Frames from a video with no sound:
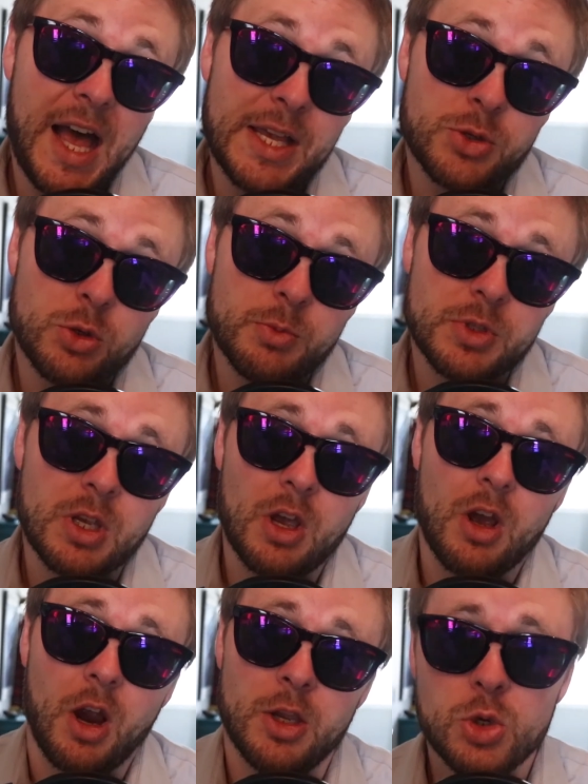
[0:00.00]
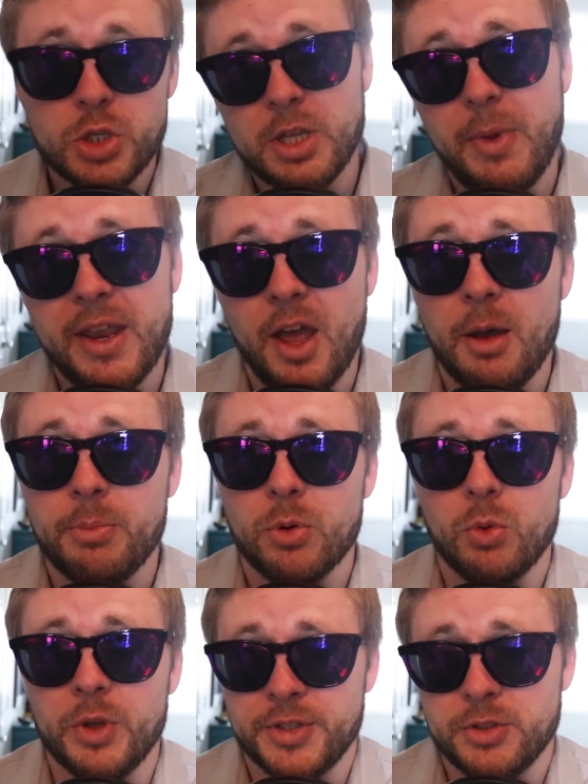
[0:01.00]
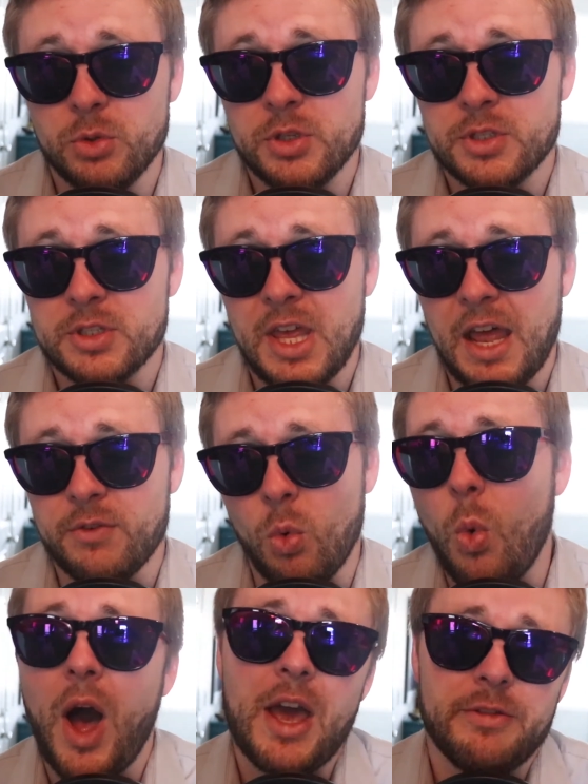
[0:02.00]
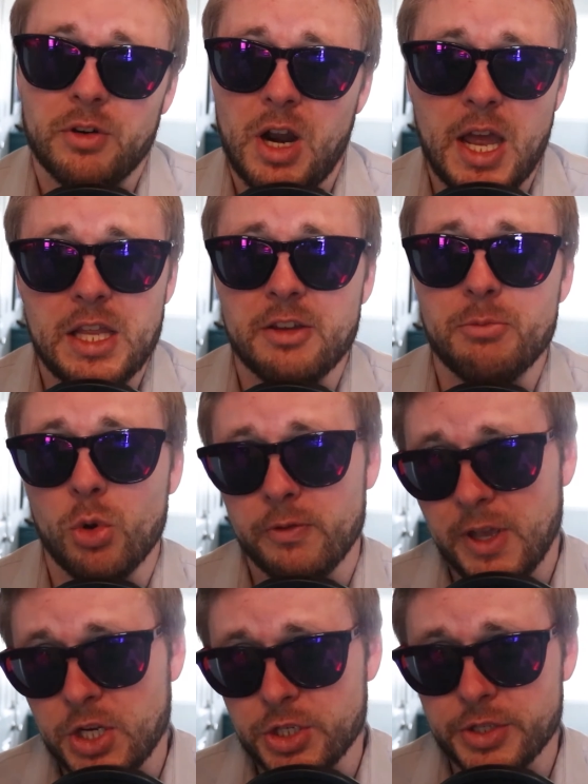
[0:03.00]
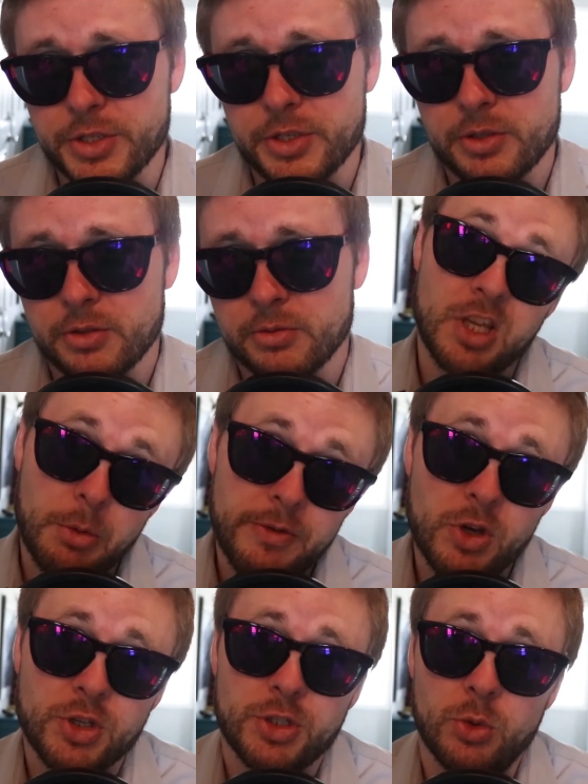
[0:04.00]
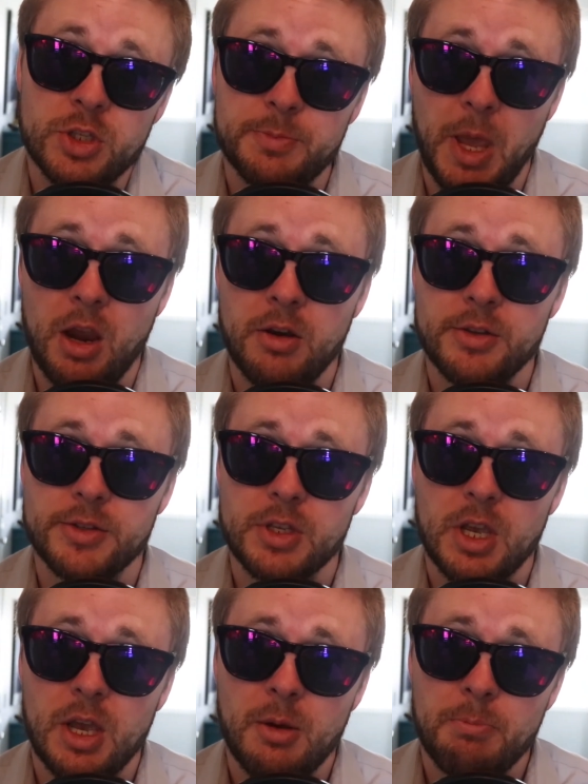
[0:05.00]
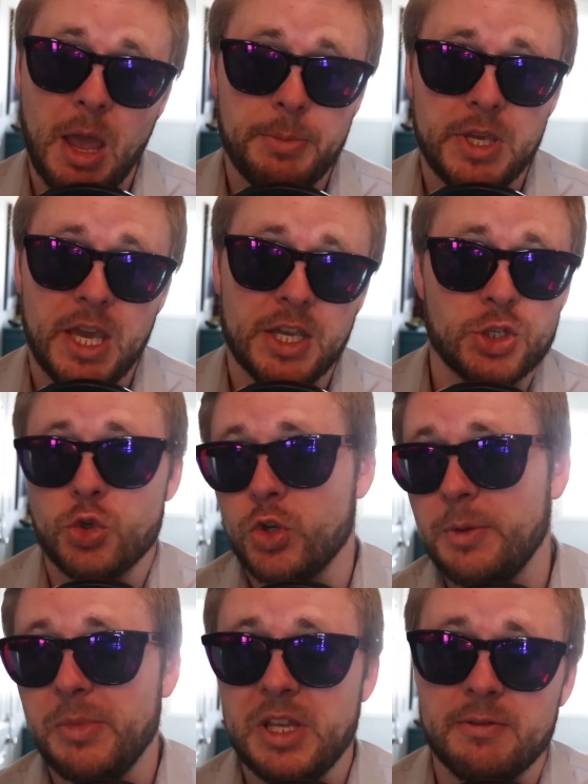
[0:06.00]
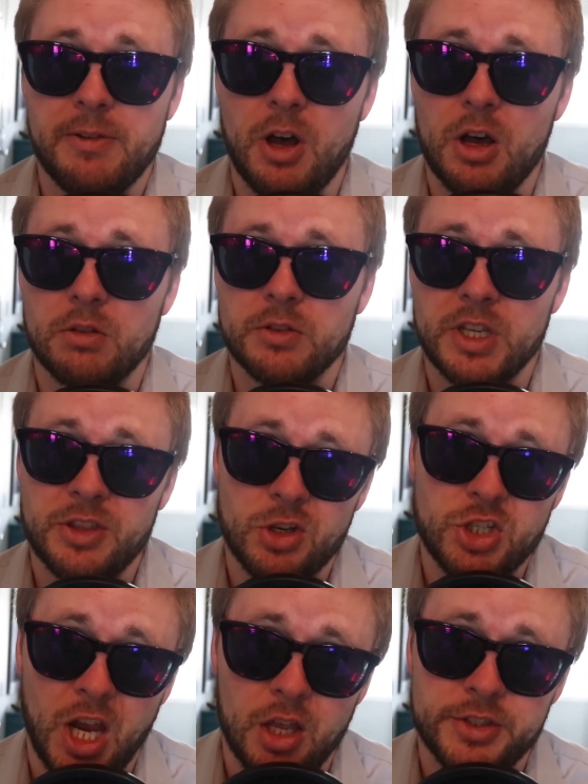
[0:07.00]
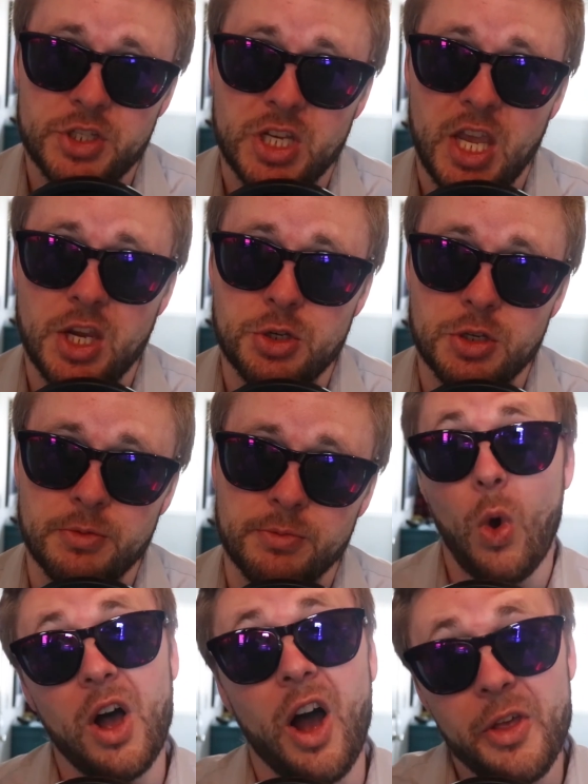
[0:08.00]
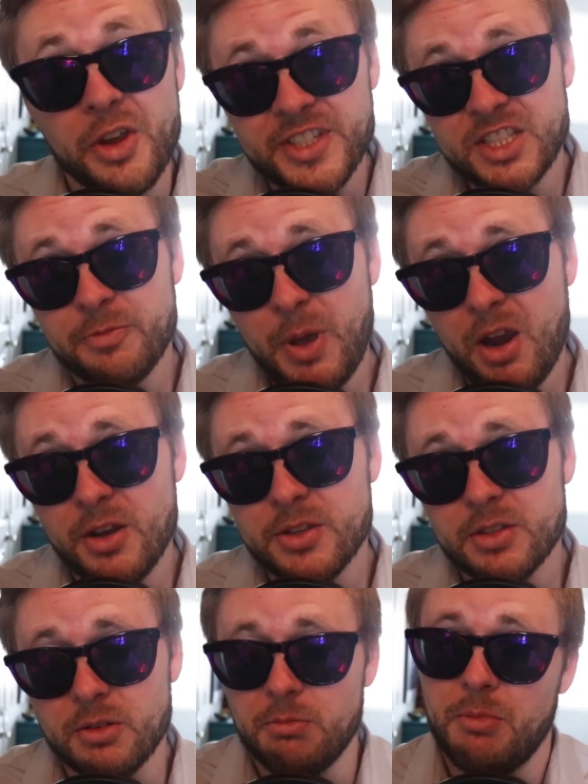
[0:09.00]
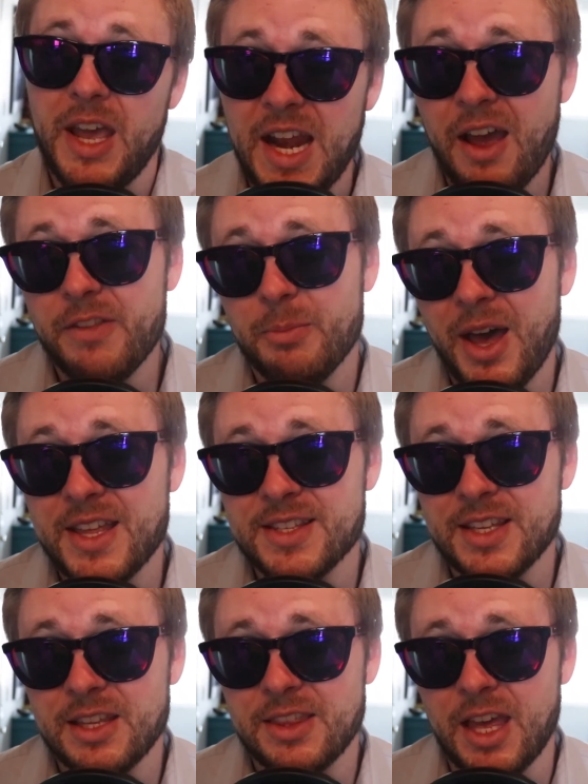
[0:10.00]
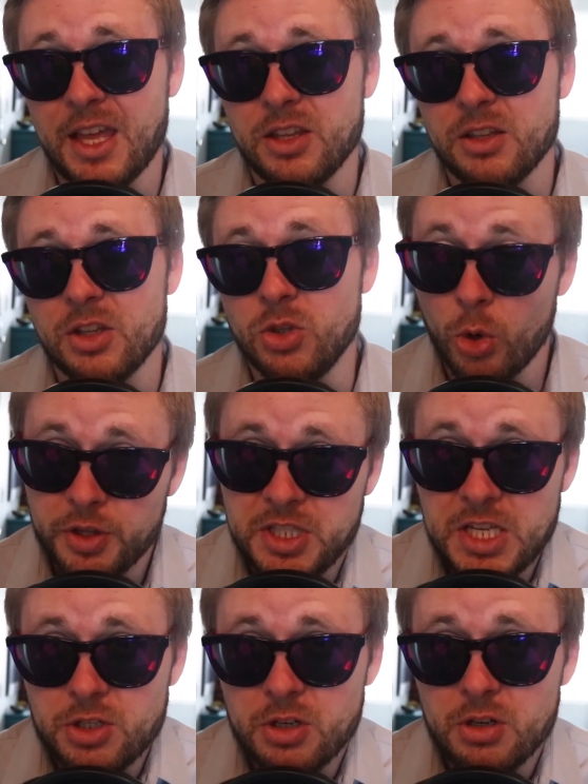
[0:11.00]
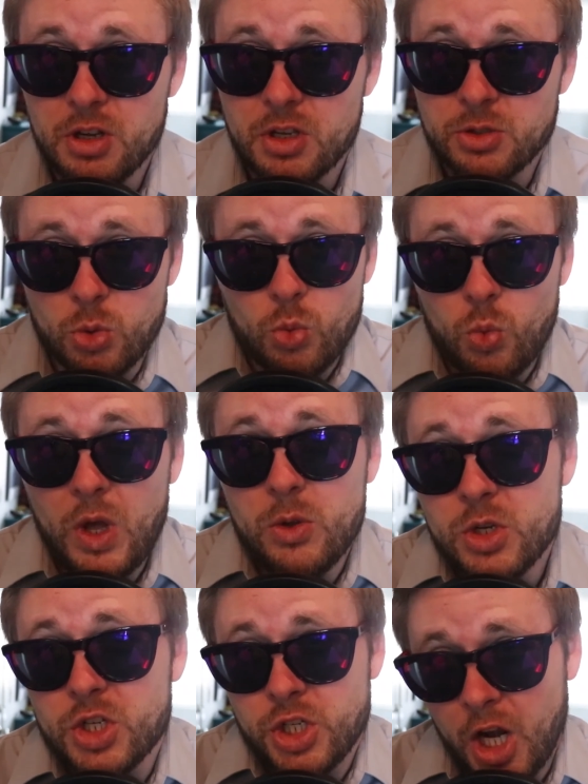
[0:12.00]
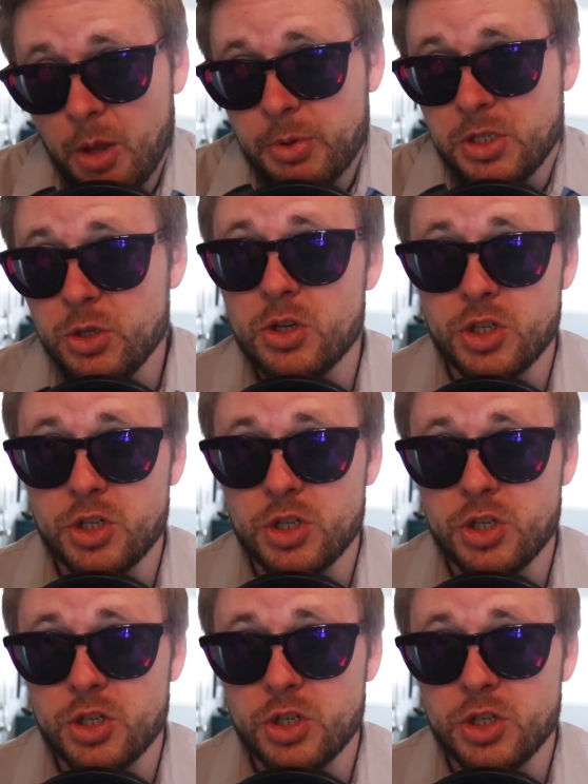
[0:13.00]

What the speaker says: classrooms are usually made up with students that have a wide variety of motivations. Some of your students' parents might be extremely involved in their child's education, while other sets of parents might have the mindset that you're the teacher, so why don't you just shut up and do your